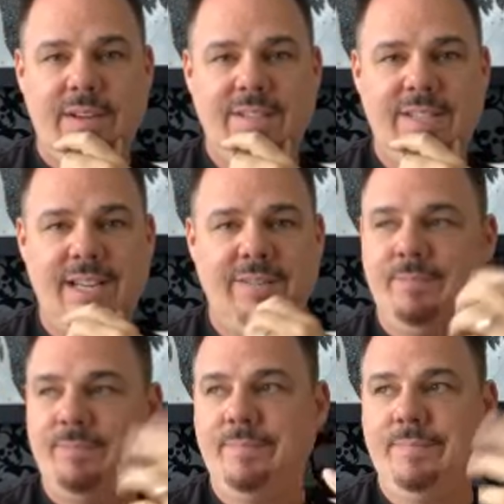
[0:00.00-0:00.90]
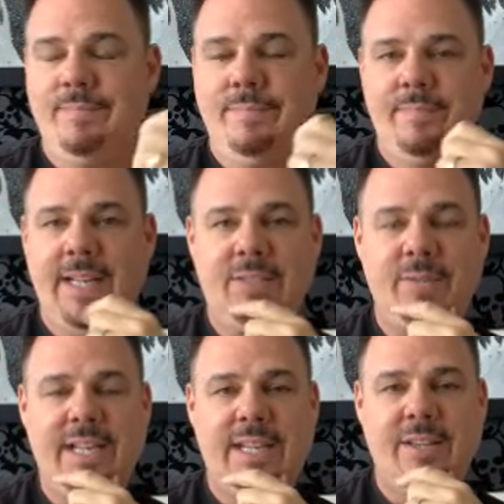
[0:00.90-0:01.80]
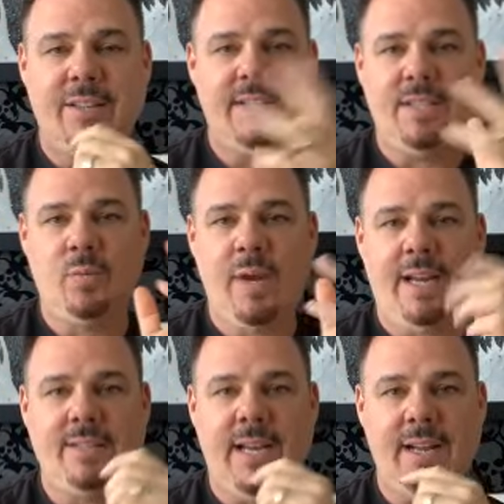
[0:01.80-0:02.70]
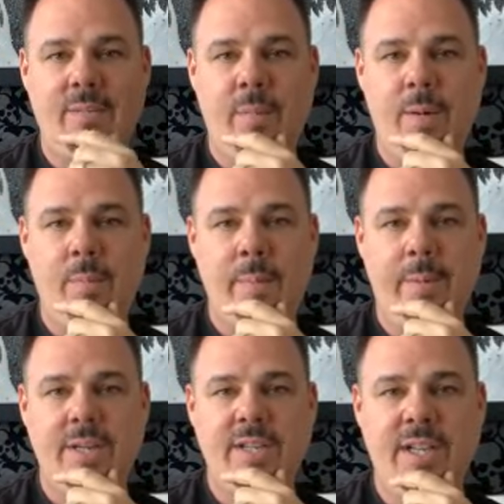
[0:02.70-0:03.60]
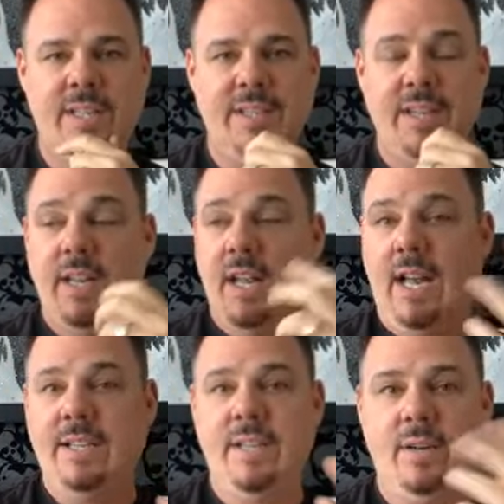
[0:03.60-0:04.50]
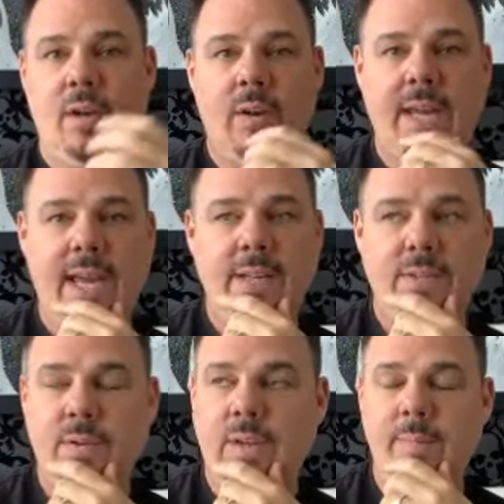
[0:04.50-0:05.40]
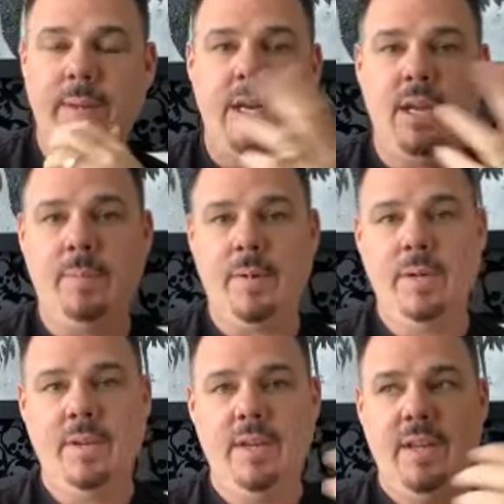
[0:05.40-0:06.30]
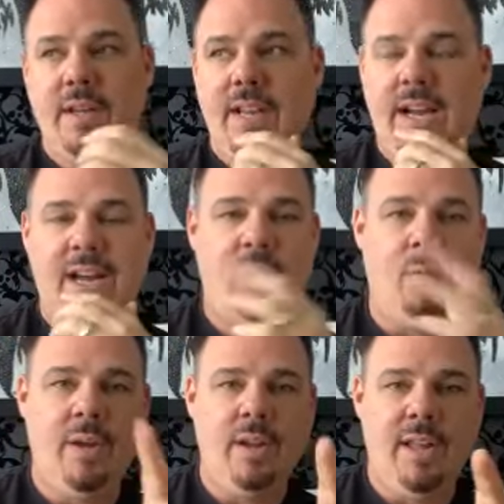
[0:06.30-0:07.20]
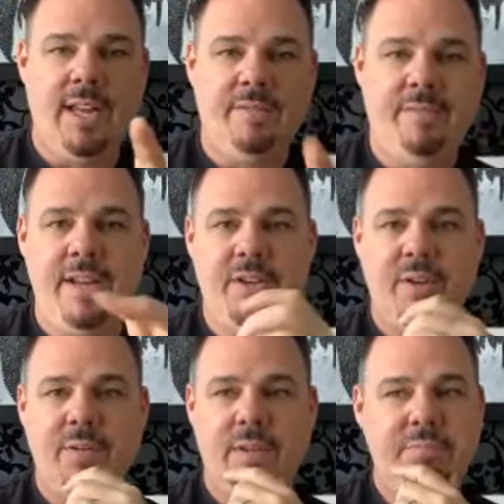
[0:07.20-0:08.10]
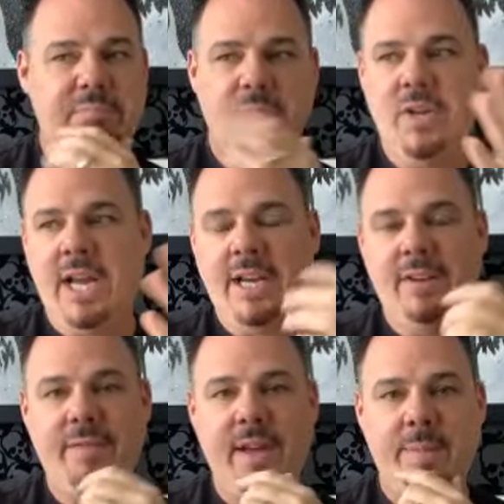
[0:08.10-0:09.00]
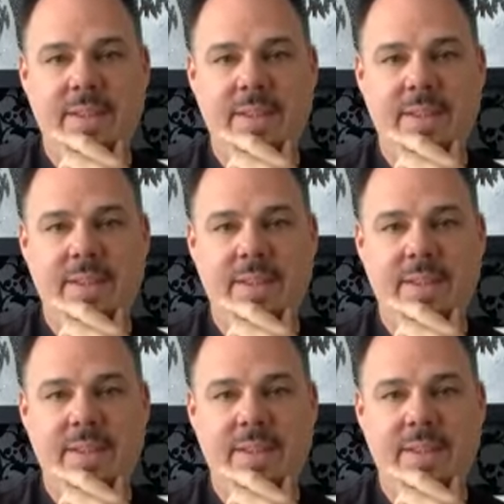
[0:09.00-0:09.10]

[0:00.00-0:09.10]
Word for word: He said, that's ridiculous. That's way outside of what my budget is. I said, okay, so give me a number. I don't want to like offend you. You're not going to offend me.